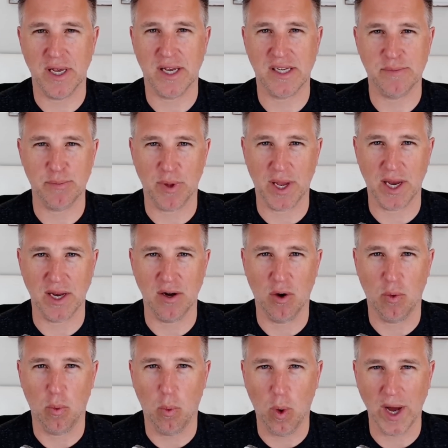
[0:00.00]

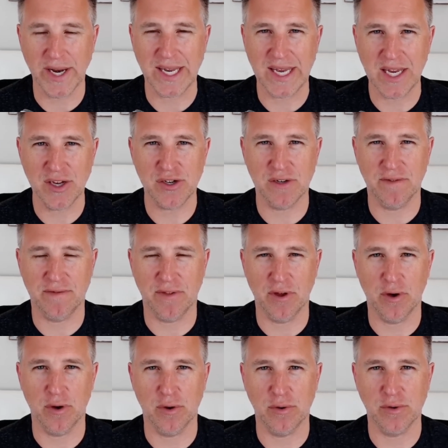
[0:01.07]
explain what each of
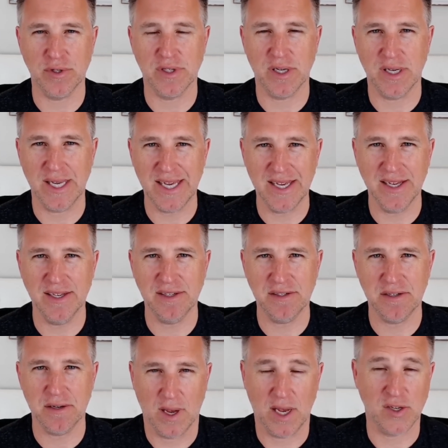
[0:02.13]
those
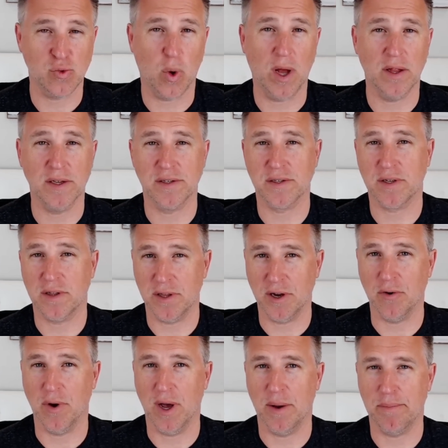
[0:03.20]
is, as well as
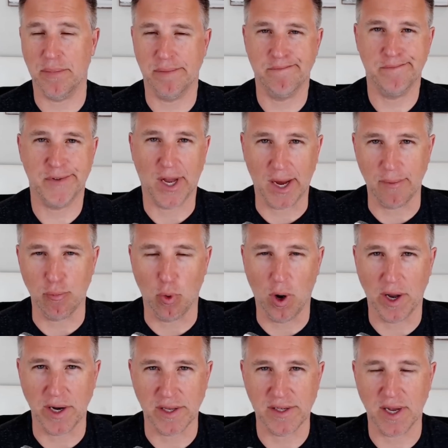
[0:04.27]
clear up type
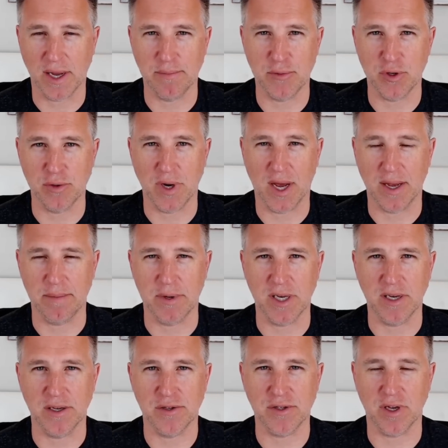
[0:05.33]
1 and type 2
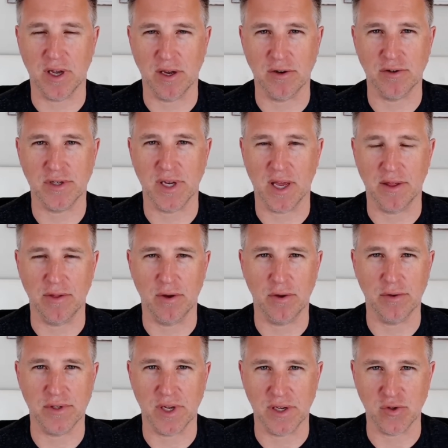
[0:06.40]
diabetes so you understand
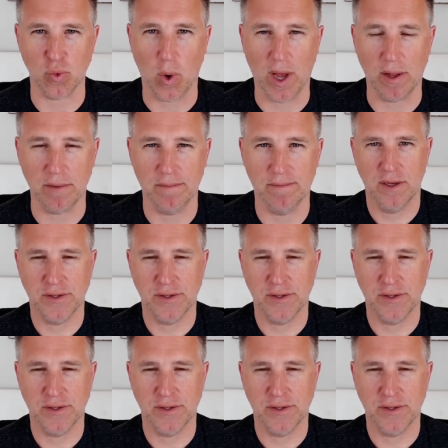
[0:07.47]
those as well.